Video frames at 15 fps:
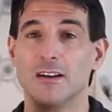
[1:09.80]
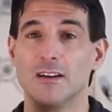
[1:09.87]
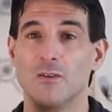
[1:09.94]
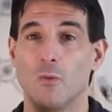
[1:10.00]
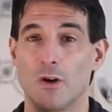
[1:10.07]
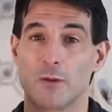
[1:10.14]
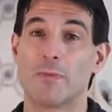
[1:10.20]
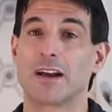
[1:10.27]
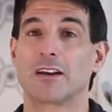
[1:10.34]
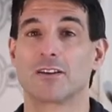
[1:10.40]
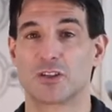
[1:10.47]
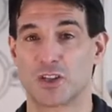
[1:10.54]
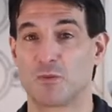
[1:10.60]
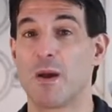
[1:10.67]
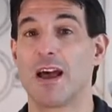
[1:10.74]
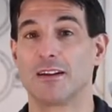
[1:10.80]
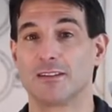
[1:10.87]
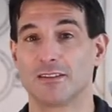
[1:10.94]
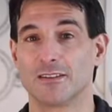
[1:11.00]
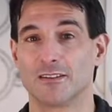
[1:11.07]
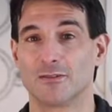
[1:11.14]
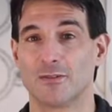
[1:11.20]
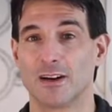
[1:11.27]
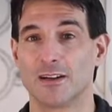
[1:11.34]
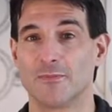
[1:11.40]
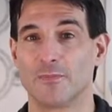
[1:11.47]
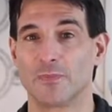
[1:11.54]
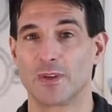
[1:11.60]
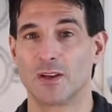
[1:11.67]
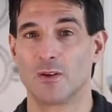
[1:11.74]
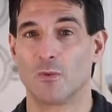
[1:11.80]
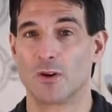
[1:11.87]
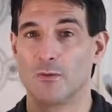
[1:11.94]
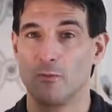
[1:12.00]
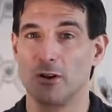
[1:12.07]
what am I going to spend, right? What am